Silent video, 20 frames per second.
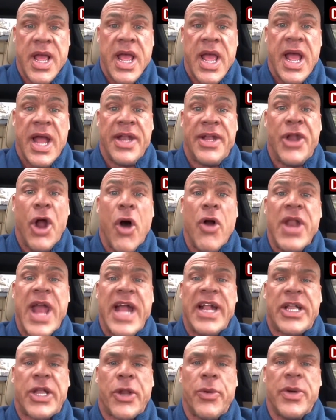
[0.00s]
And
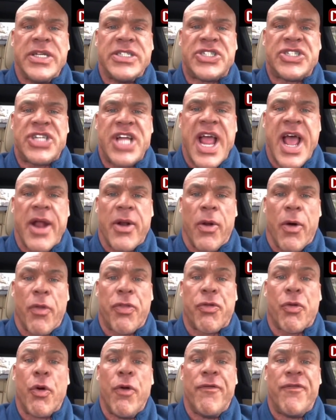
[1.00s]
donate to his channel
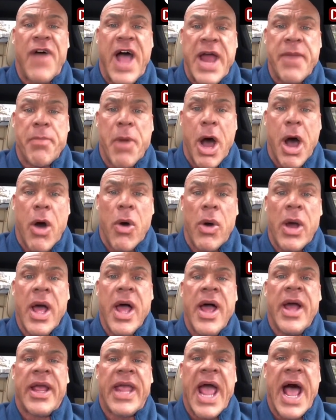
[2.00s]
through Venmo,
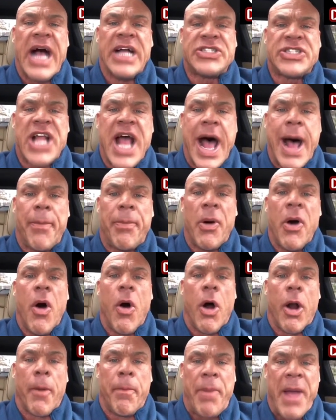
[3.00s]
Cash App,
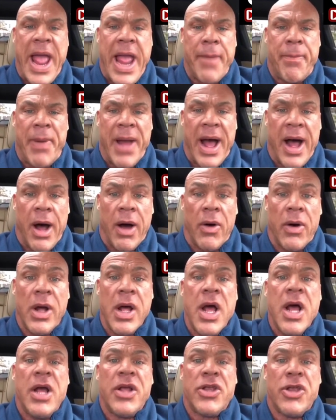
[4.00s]
or PayPal
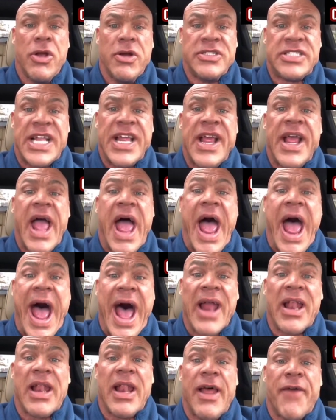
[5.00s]
using
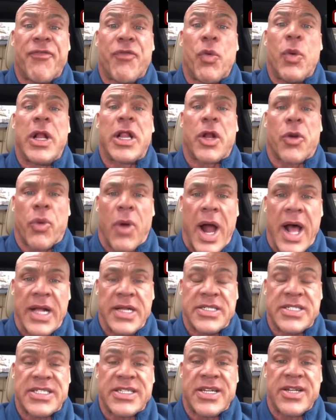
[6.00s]
at Lift with
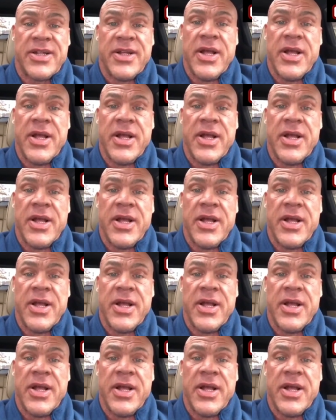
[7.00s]
Christ.